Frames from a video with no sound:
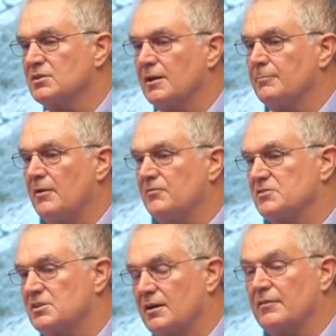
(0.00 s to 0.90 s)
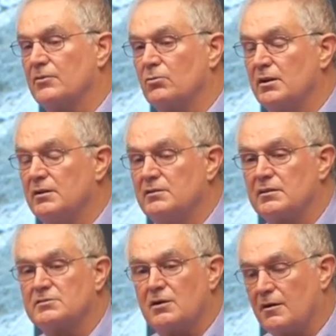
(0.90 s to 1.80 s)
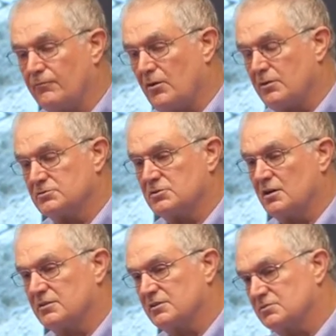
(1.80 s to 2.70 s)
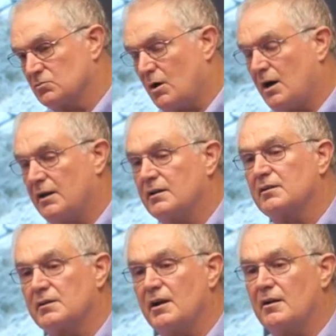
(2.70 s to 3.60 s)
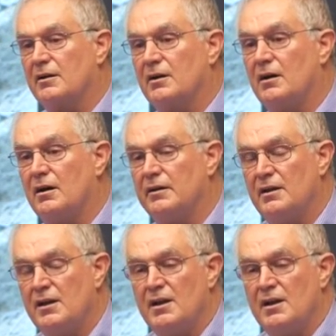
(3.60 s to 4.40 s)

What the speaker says: get a puff of scent on the wind and start false charging, swatting, and carrying on.